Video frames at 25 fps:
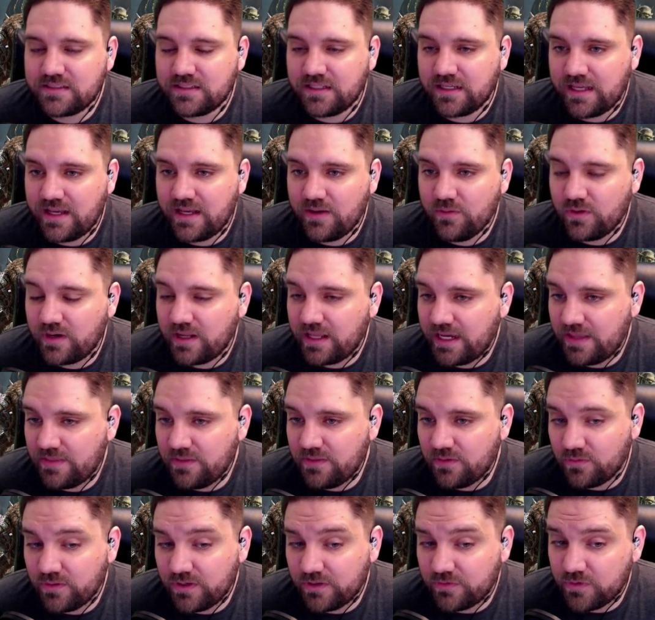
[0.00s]
And it's like I would have
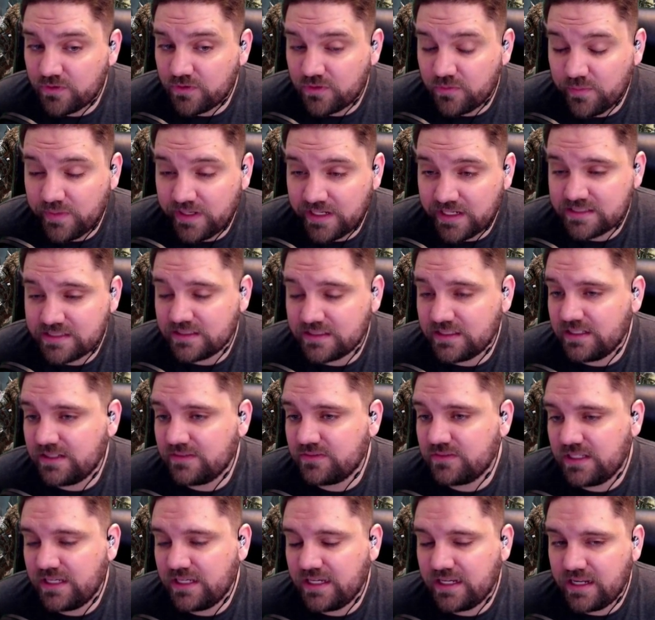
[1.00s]
had the Rift with minutes
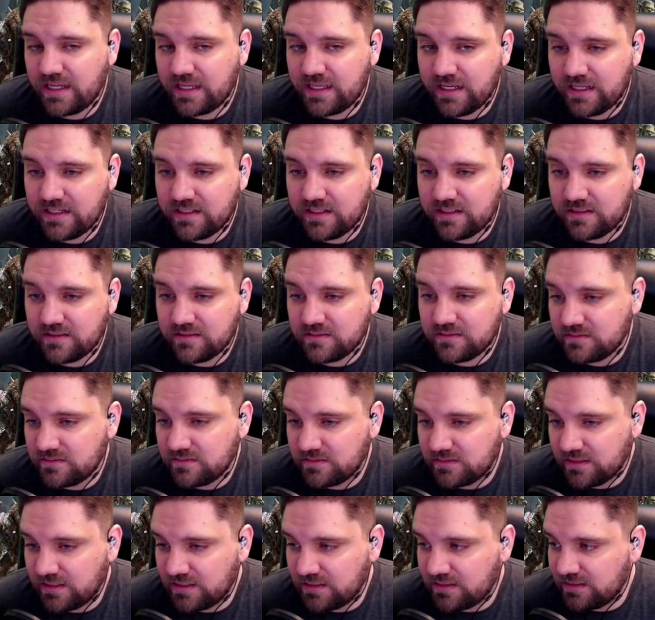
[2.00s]
left had I gotten,
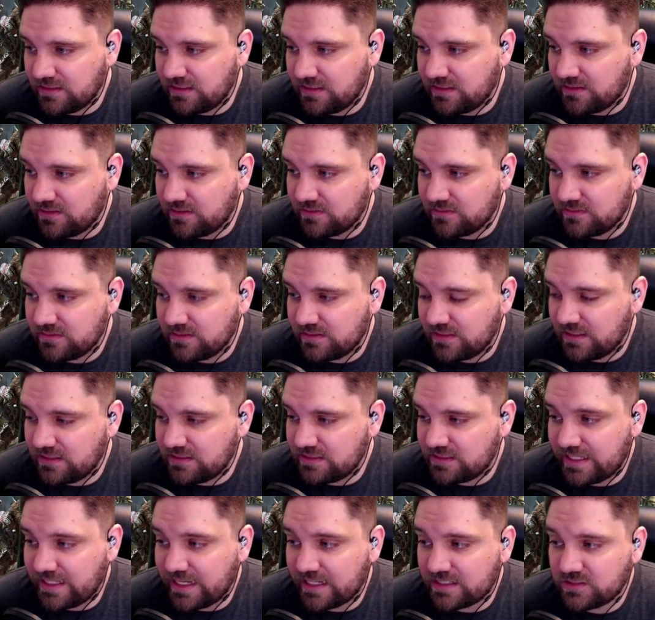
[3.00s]

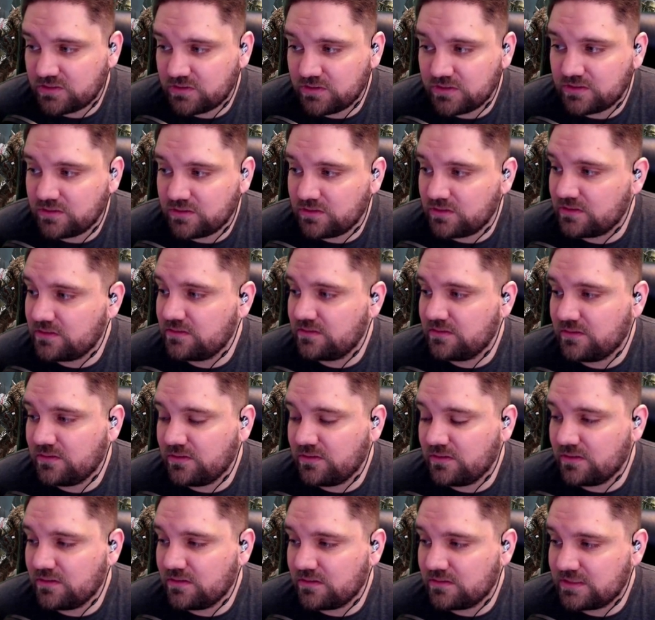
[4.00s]
Saxtrus
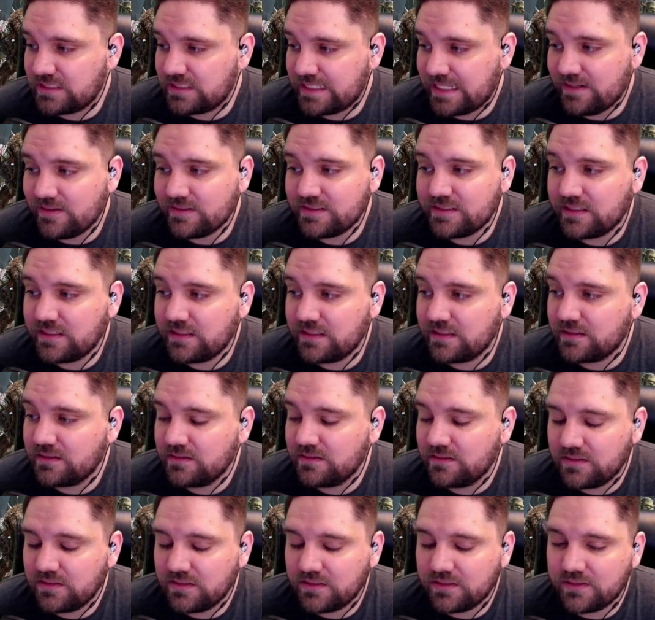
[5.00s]
or Skeleton King,
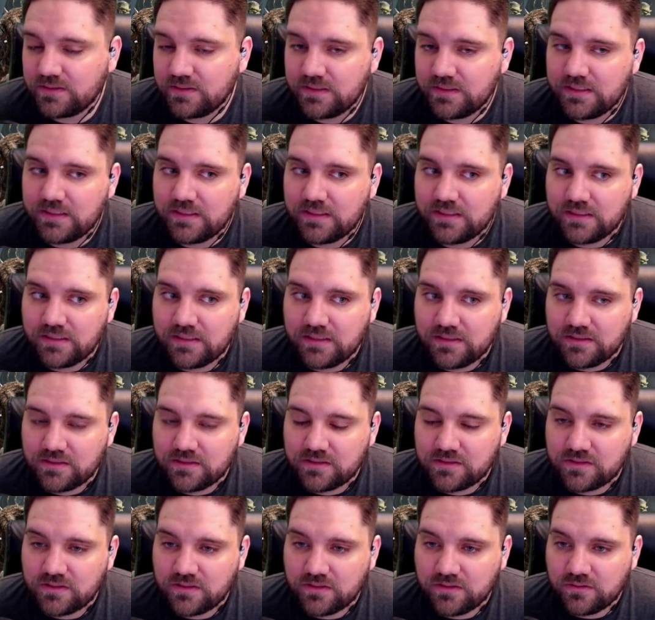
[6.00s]

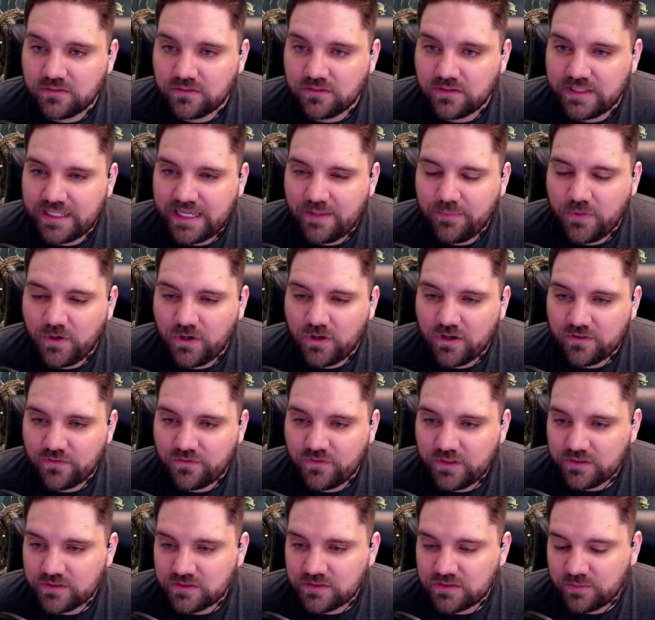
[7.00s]
So that
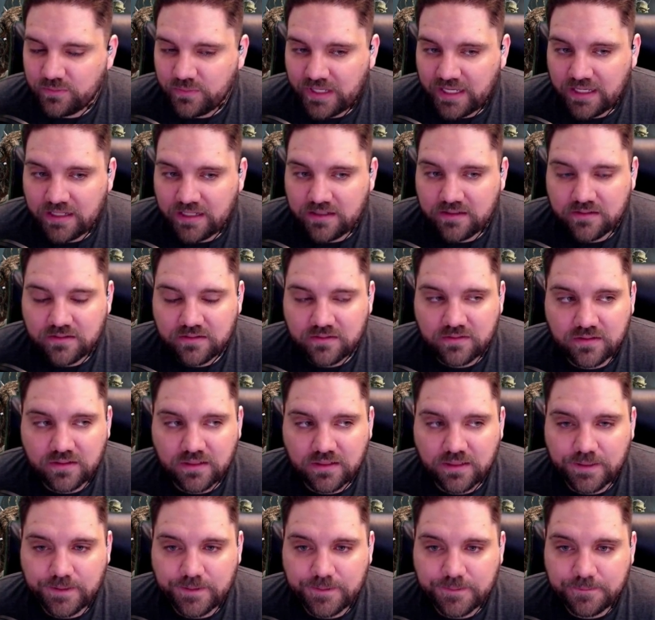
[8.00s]
part feels bad.
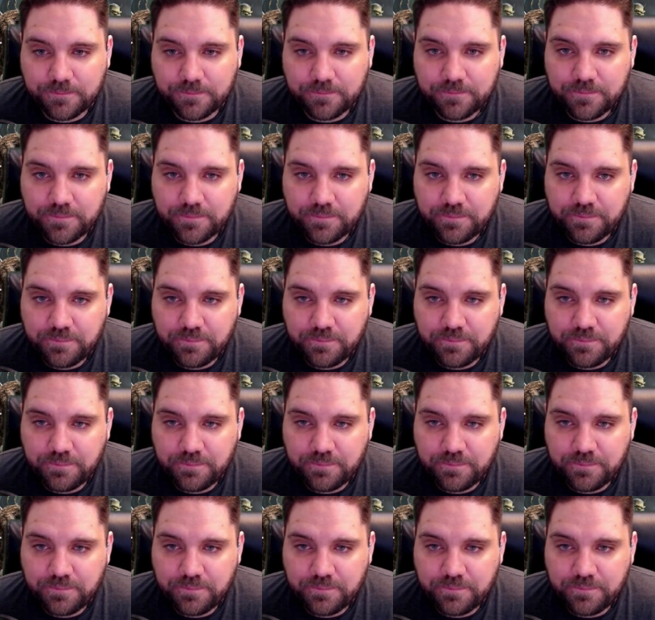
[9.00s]
I